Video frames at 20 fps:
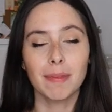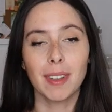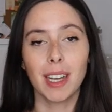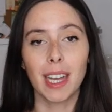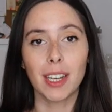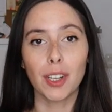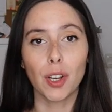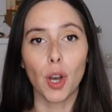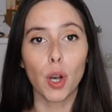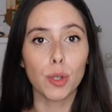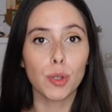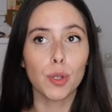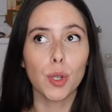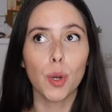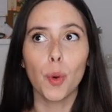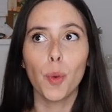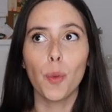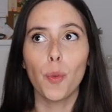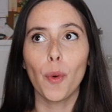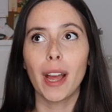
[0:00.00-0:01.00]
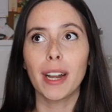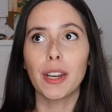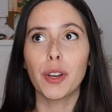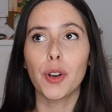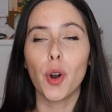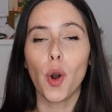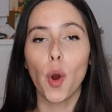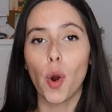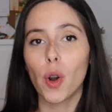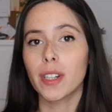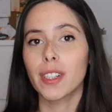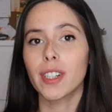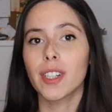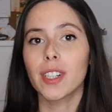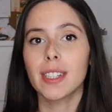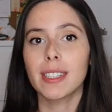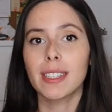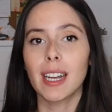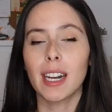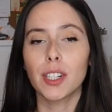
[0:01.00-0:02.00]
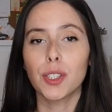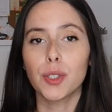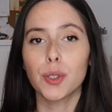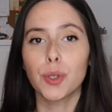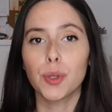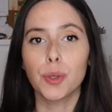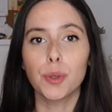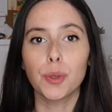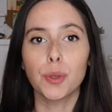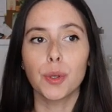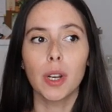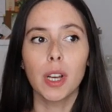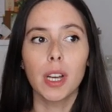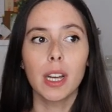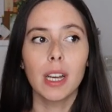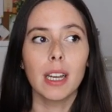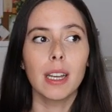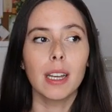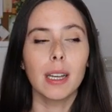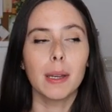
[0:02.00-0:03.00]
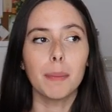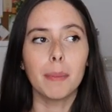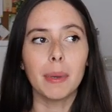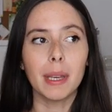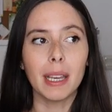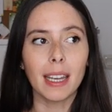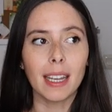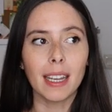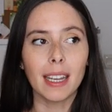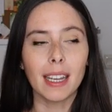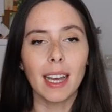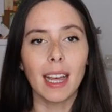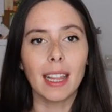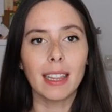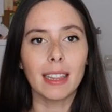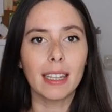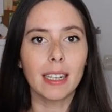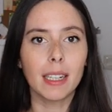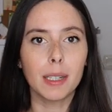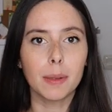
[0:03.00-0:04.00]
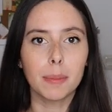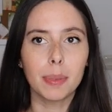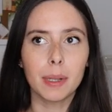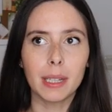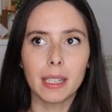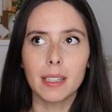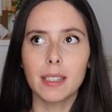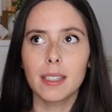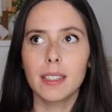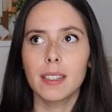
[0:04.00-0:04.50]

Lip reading: and also when your orders start to be a little bit